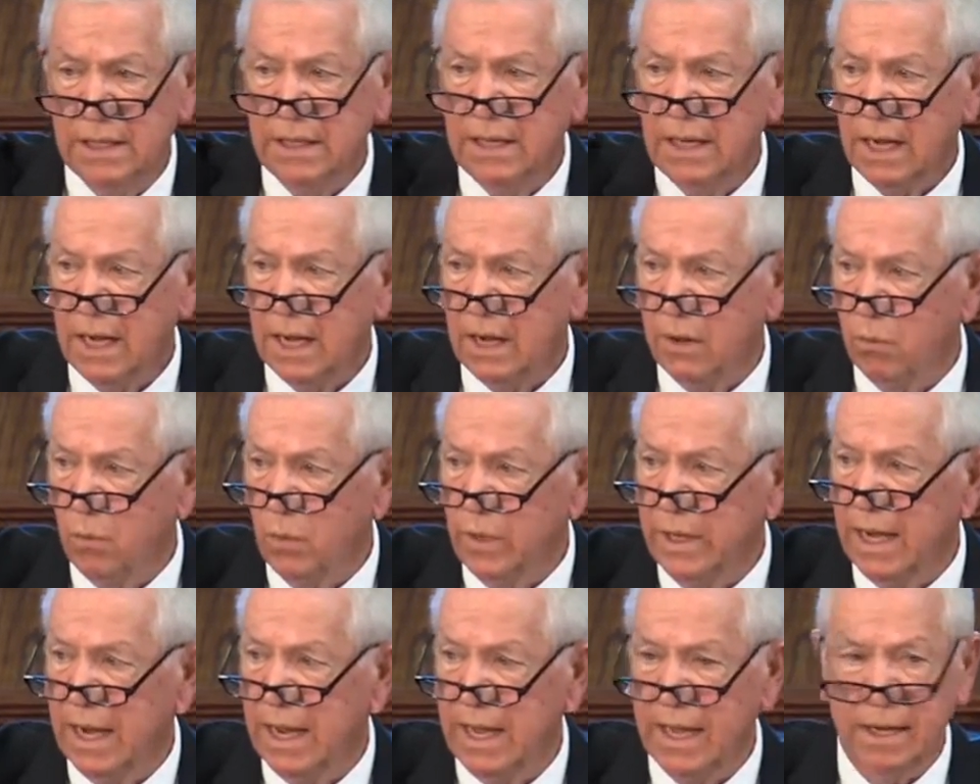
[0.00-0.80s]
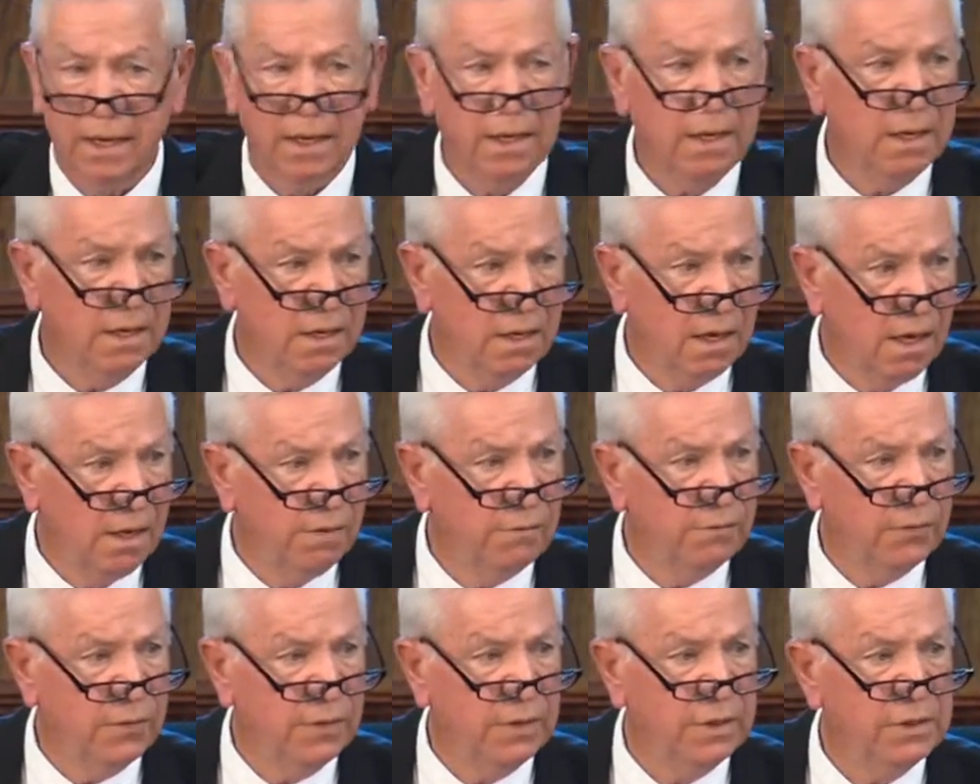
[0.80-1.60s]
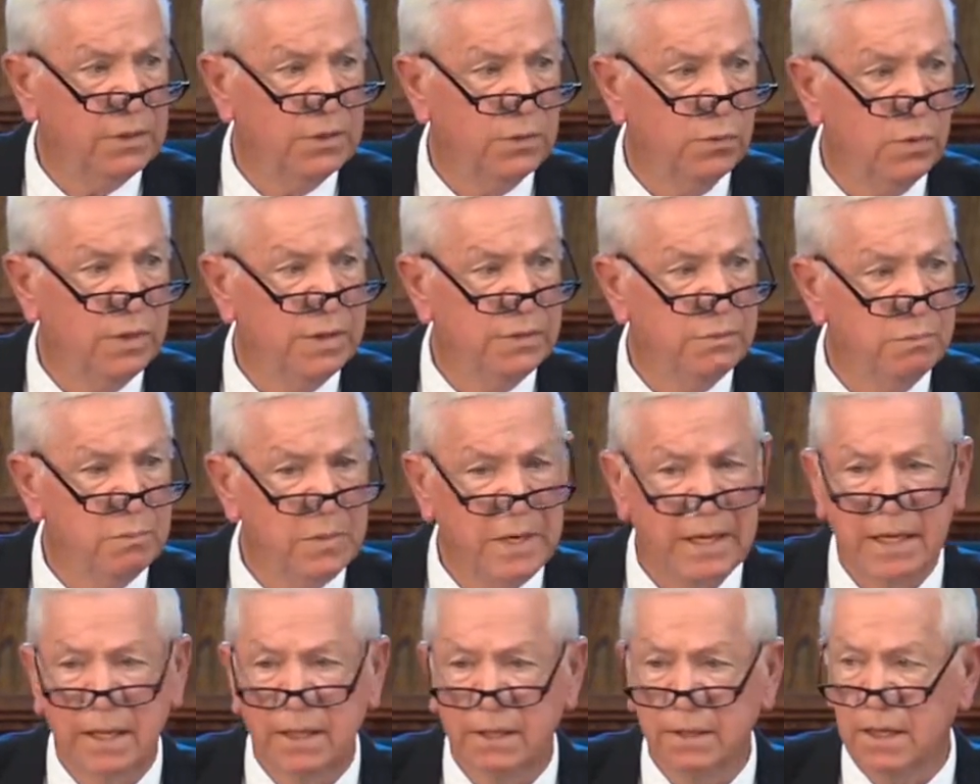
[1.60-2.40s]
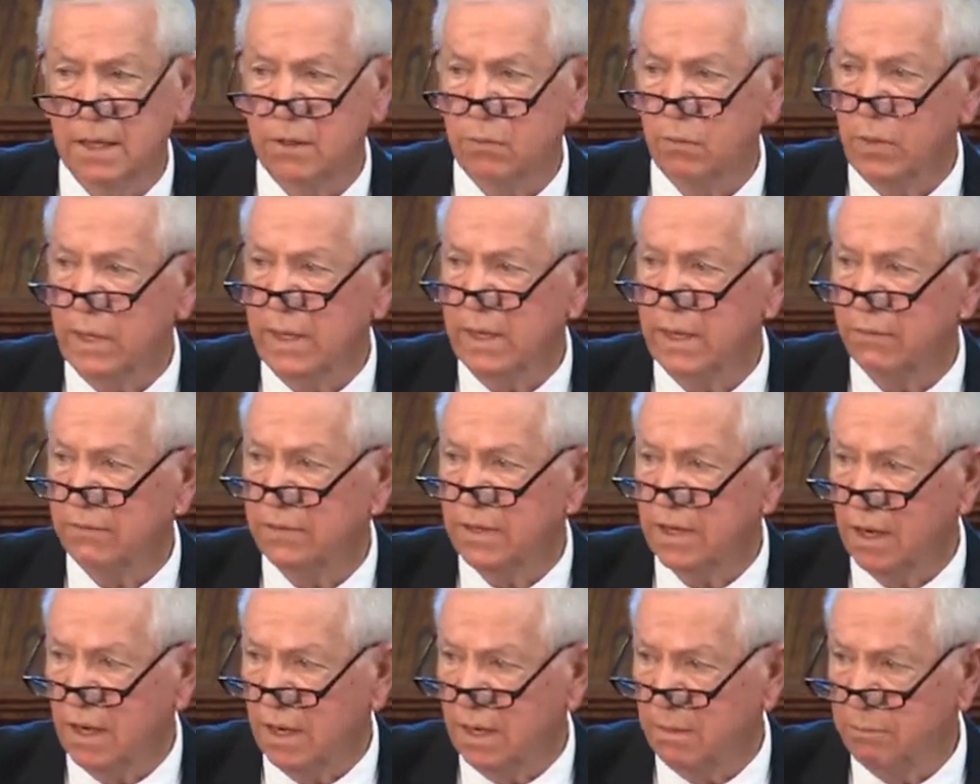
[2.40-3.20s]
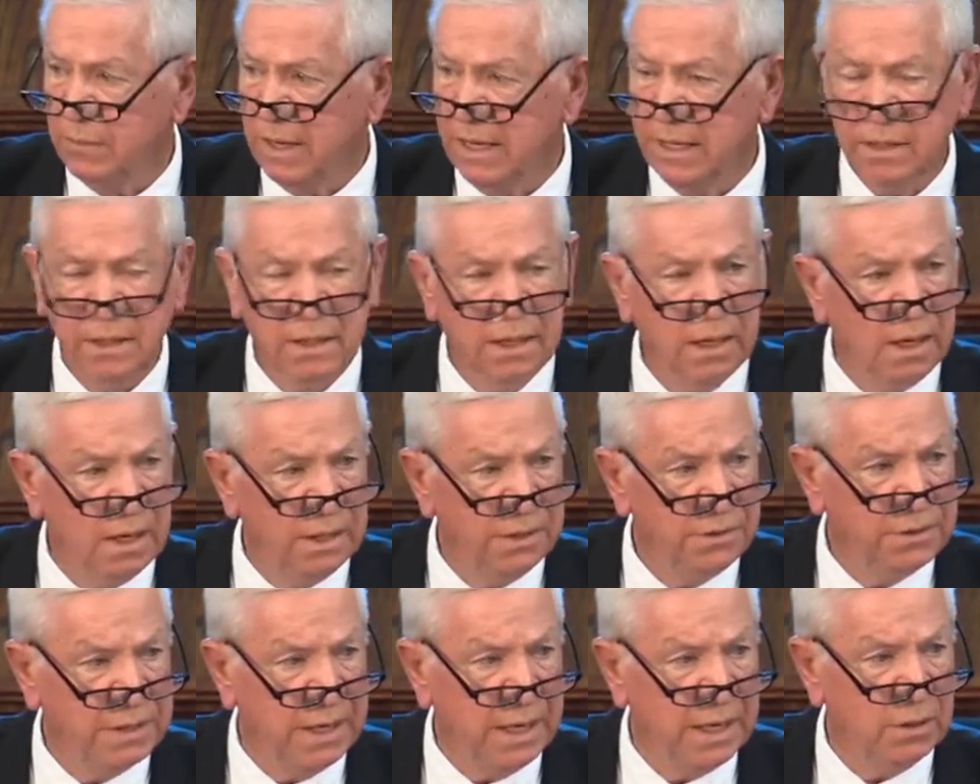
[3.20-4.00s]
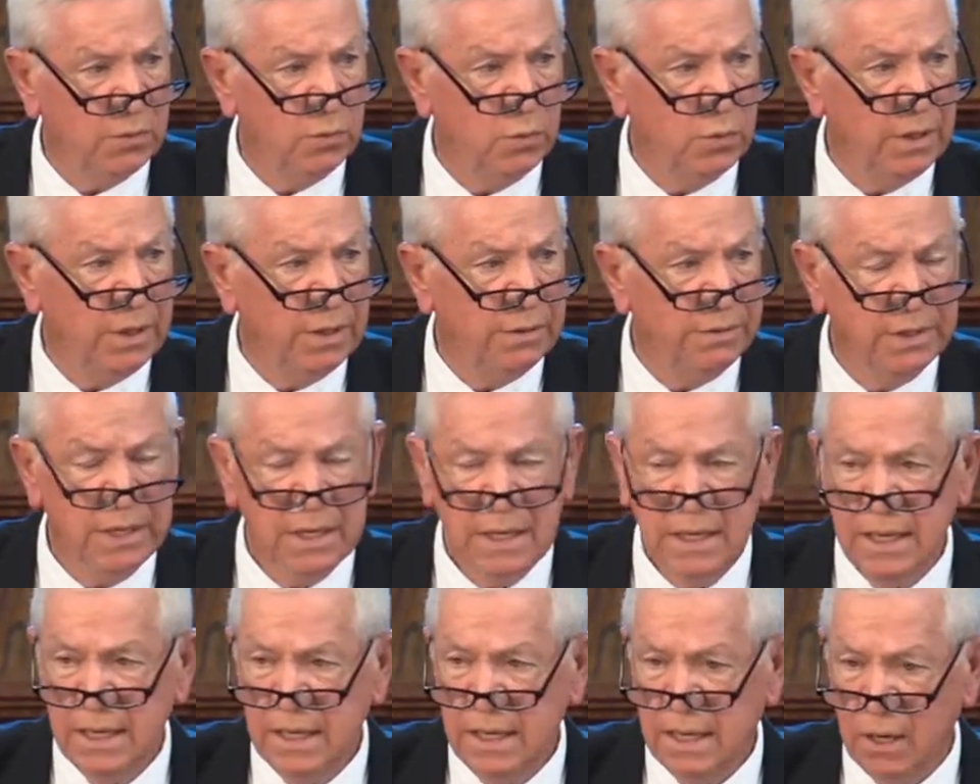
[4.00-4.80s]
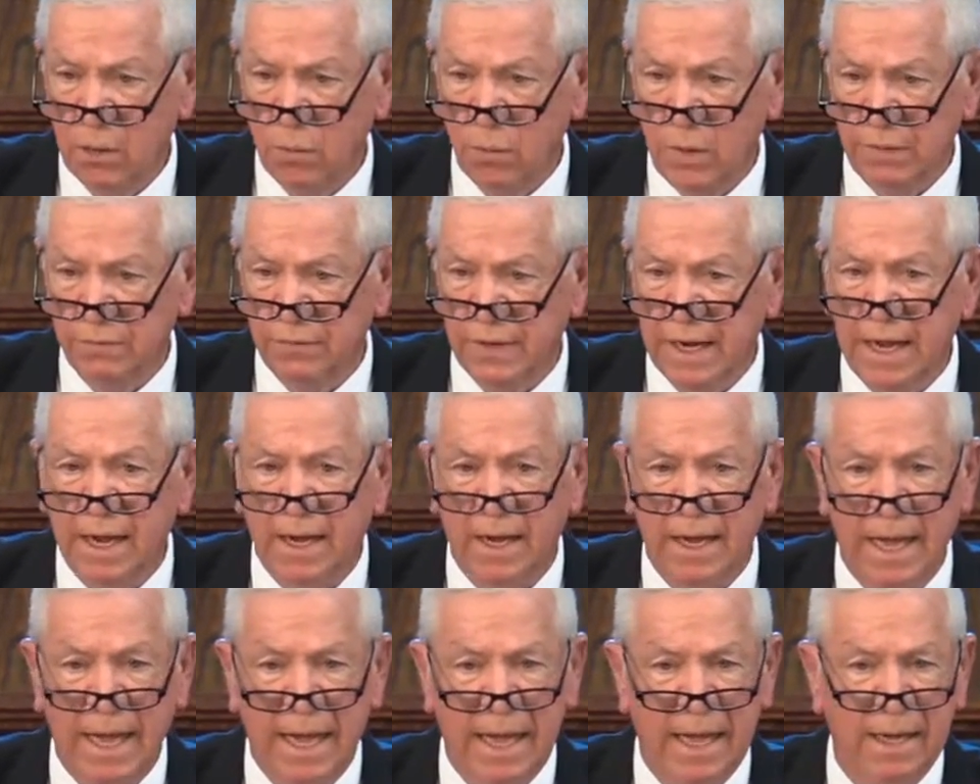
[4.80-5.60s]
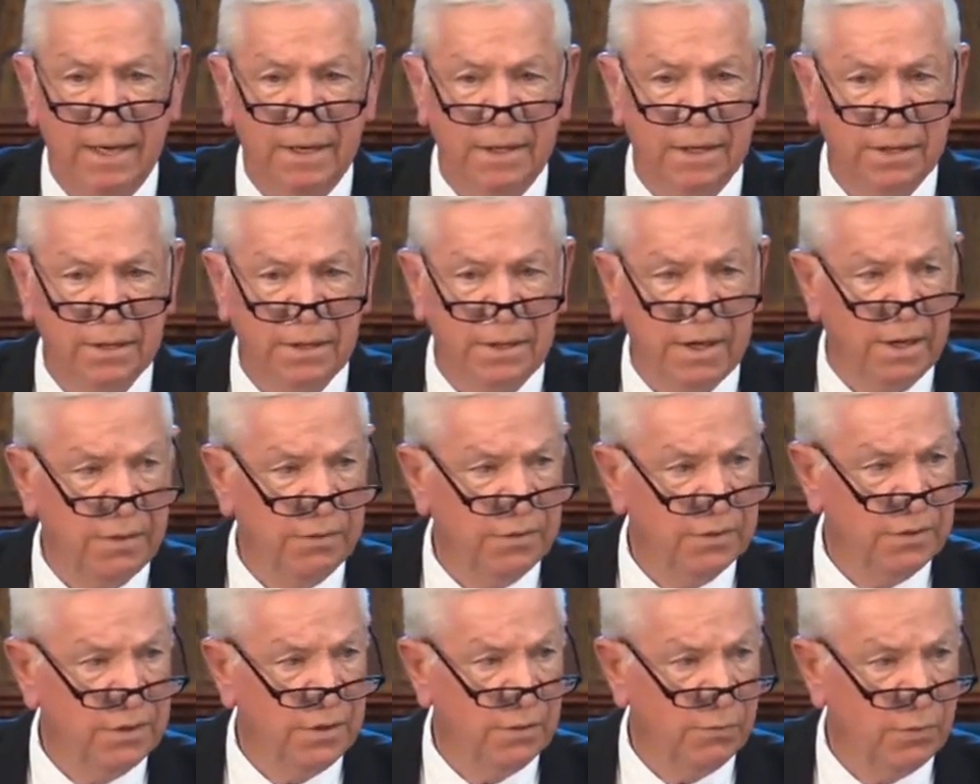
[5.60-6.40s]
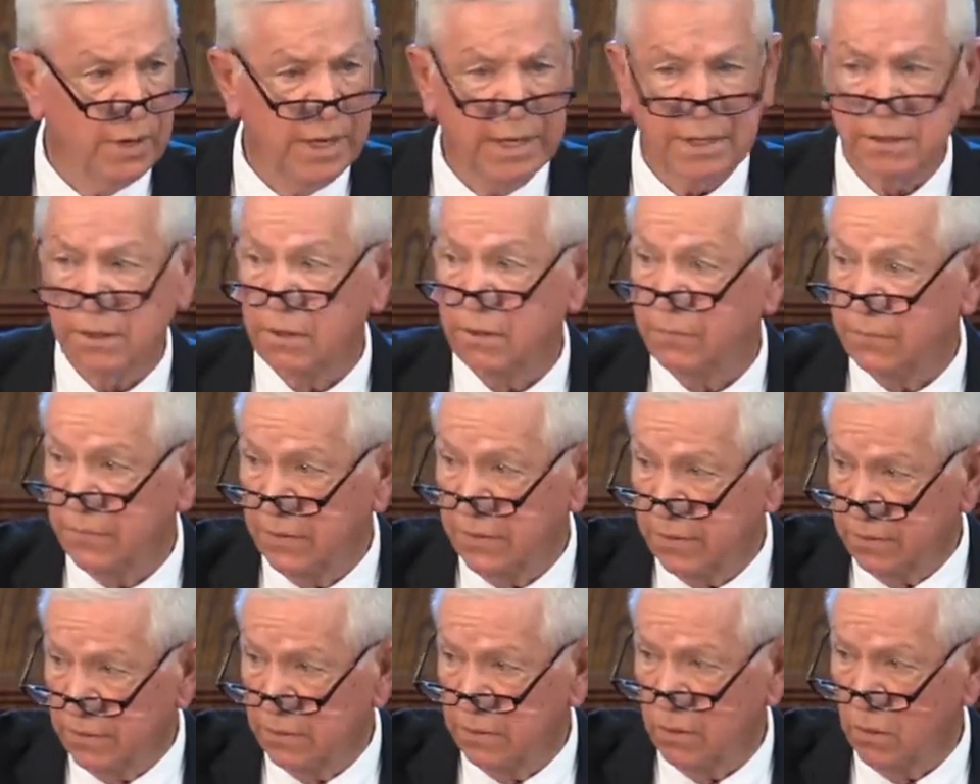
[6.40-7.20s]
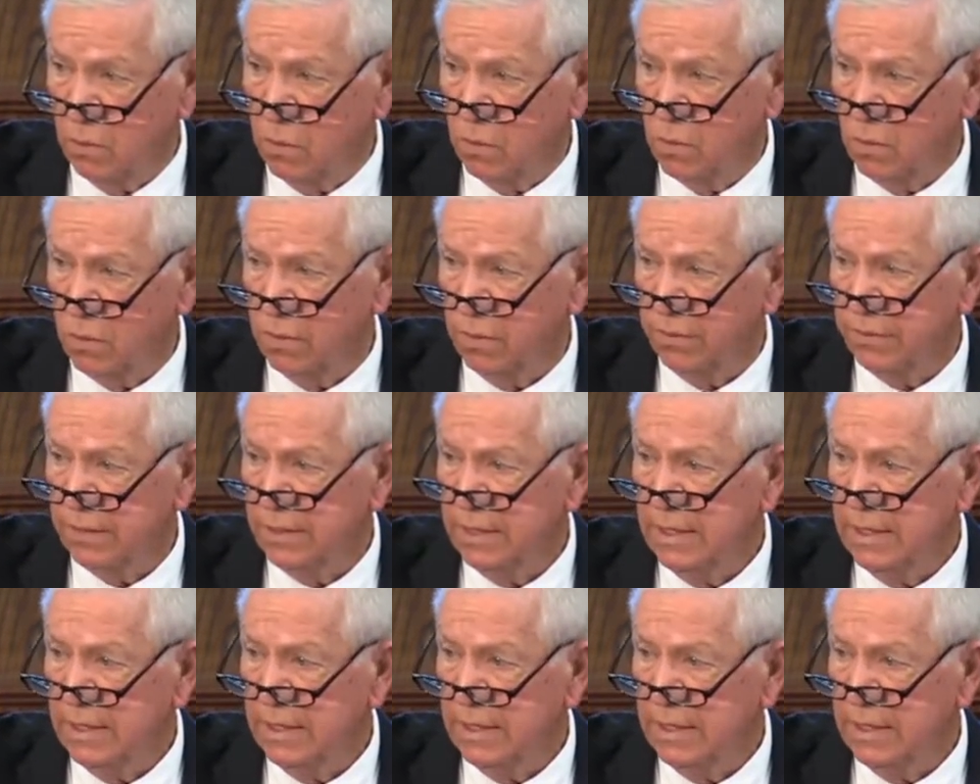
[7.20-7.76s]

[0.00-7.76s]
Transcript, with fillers: and we had a conference with men that we have con- made contact with, and we've now added another director for the north,